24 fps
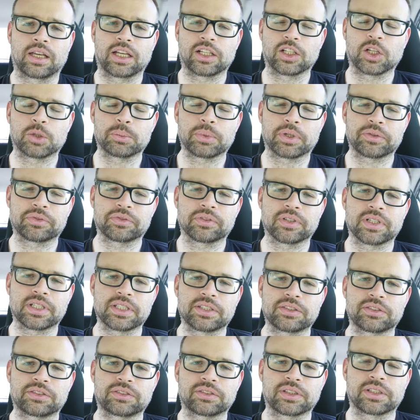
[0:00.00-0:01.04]
Hello, my
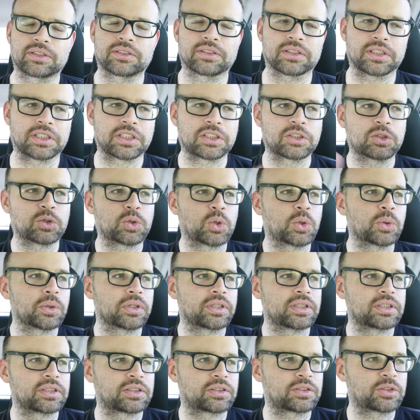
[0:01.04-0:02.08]
friends. It's a
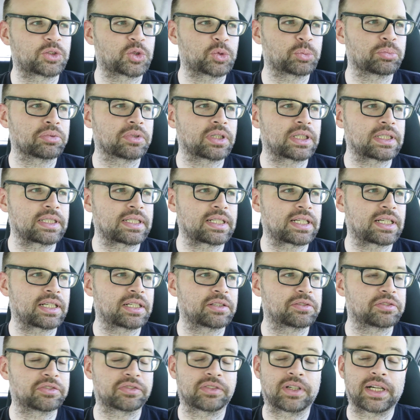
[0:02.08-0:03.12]
glorious spring
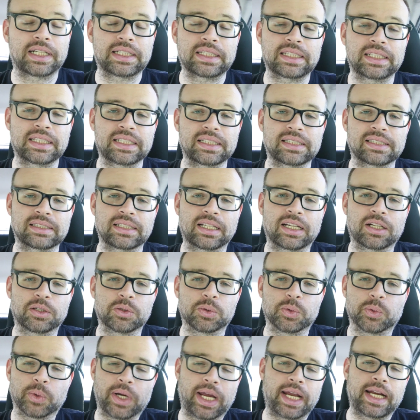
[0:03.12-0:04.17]
day. Finally, it's
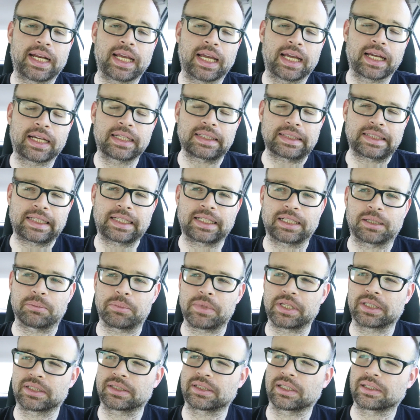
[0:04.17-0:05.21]
not raining.
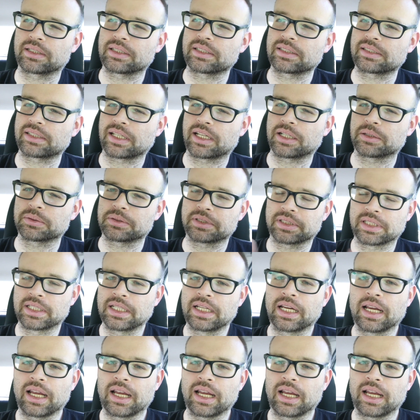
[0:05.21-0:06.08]
The sun is out.